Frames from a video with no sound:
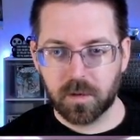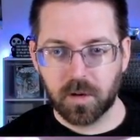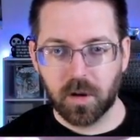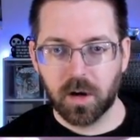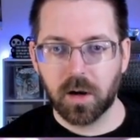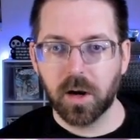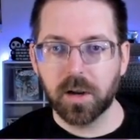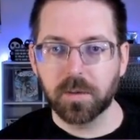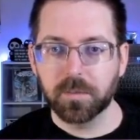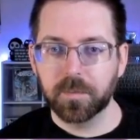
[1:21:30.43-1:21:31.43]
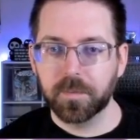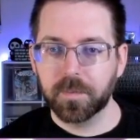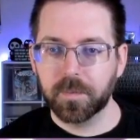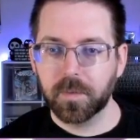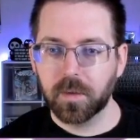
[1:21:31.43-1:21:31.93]
Alright.
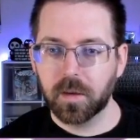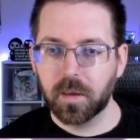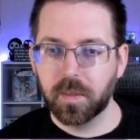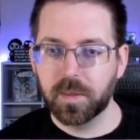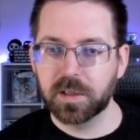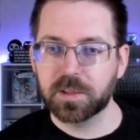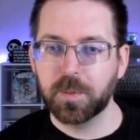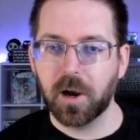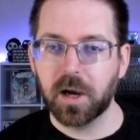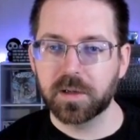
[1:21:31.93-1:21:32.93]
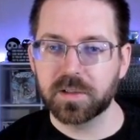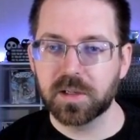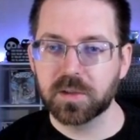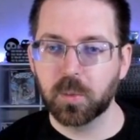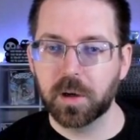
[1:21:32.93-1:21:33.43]
This box
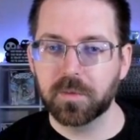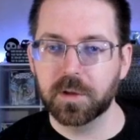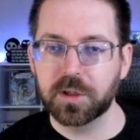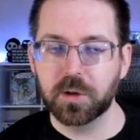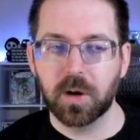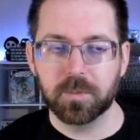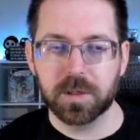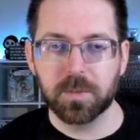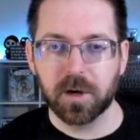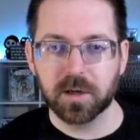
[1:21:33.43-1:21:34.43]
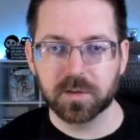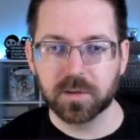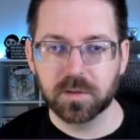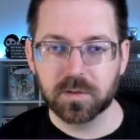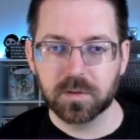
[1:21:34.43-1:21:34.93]
is one of the 2 empty
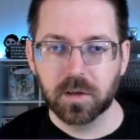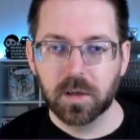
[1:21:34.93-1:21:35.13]
boxes.